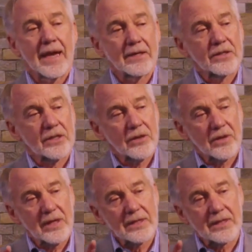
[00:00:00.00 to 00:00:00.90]
And so
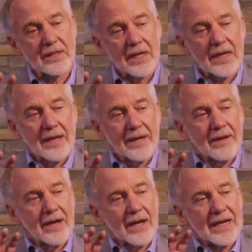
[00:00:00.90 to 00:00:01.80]
this
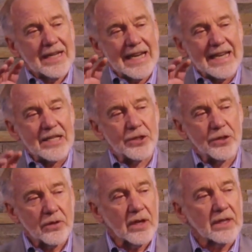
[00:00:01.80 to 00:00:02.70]

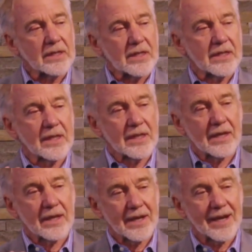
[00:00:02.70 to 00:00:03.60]
endurance,
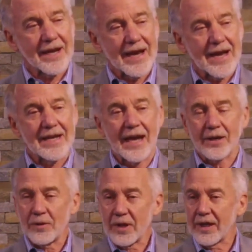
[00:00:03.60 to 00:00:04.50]

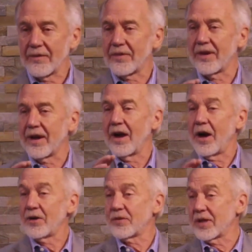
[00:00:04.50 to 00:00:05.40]
not only of the
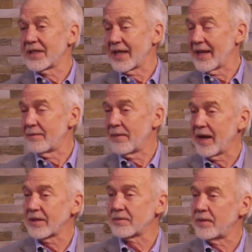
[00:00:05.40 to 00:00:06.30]
110
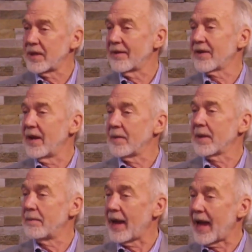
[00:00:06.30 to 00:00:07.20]
miles, but of
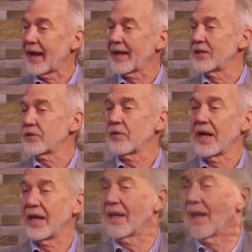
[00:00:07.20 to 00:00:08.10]
coming back and
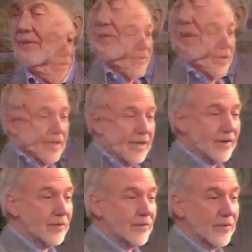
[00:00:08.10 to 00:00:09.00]
training every
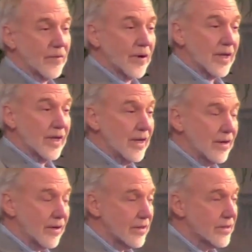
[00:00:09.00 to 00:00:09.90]
year for
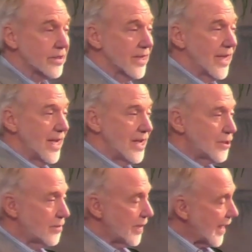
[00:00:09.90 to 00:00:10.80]
years
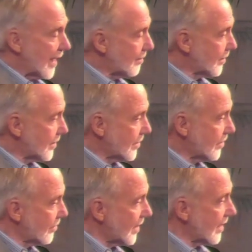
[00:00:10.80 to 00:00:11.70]
to be able to
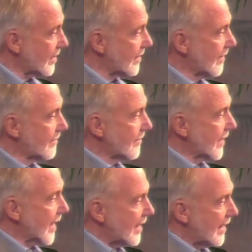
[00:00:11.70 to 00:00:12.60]
do this,
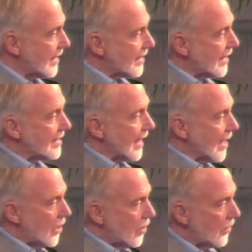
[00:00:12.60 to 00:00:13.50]
this is a
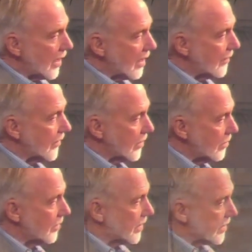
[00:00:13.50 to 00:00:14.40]
honing of the
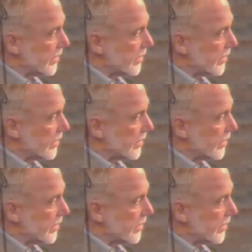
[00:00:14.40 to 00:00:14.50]
human